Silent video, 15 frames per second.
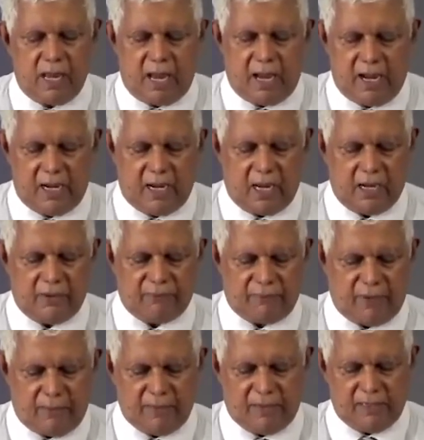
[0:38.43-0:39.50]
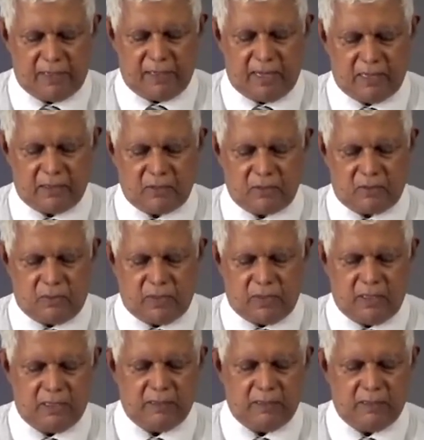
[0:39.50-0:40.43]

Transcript: and our family and to the world.